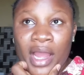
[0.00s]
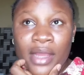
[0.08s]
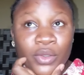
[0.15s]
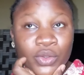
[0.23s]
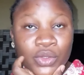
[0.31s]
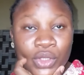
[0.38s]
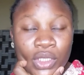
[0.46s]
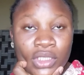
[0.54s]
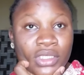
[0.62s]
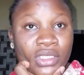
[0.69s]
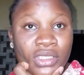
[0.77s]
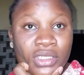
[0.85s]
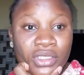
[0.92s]
could not
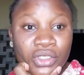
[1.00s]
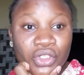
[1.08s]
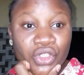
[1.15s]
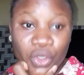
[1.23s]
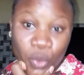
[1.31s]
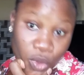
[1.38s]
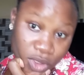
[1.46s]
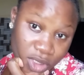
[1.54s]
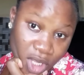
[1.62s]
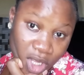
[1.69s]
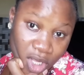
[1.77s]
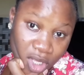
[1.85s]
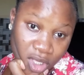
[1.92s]
drink
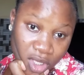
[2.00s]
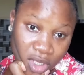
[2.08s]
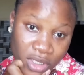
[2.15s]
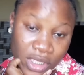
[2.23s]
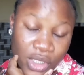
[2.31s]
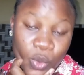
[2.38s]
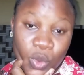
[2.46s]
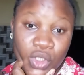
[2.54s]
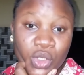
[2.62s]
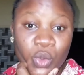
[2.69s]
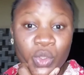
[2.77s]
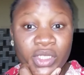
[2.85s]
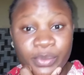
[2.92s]
water. It was
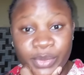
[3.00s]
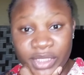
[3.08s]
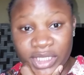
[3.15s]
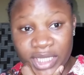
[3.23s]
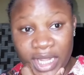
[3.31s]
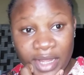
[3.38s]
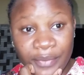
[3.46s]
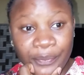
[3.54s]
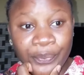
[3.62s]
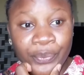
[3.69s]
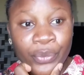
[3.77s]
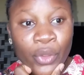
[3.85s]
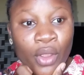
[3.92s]
always bitter.
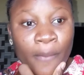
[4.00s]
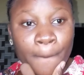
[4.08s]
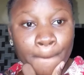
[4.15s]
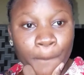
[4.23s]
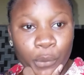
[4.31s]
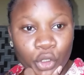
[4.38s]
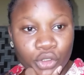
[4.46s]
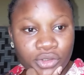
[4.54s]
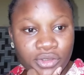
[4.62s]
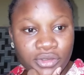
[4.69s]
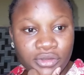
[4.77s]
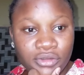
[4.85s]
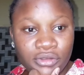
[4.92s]
But
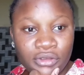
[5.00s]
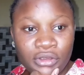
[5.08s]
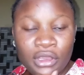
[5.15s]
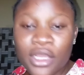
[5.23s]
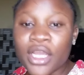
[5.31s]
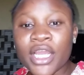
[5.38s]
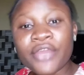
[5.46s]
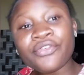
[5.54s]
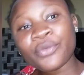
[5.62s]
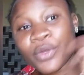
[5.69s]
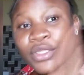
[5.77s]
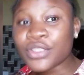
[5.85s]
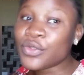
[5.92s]
if you
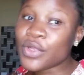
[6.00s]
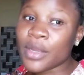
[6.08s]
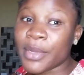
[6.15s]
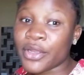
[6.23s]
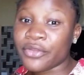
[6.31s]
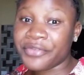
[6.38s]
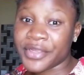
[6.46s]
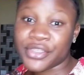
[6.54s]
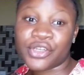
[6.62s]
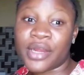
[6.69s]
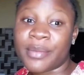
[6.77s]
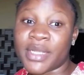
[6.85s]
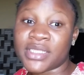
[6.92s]
want to know about your first
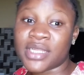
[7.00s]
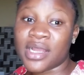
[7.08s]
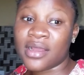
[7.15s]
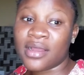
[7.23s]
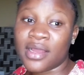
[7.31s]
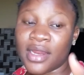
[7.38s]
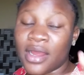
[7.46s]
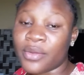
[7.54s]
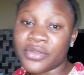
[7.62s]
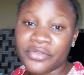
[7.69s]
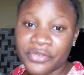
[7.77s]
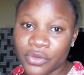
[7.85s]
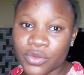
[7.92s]
trimester and how it
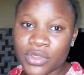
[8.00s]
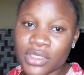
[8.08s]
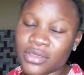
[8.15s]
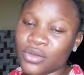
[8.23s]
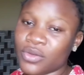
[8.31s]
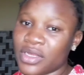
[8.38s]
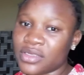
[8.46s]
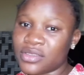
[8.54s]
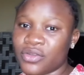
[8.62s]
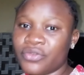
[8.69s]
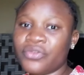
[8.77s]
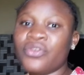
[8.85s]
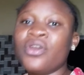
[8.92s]
feels and all that
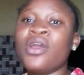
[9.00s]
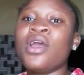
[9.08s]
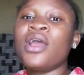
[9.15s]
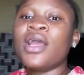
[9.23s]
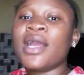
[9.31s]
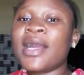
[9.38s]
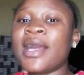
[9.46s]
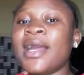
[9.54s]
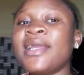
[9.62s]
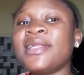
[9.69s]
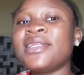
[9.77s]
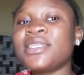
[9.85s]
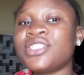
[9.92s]
stuff,
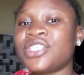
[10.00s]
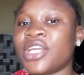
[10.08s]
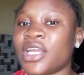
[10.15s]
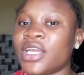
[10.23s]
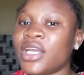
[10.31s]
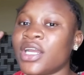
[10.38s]
kindly check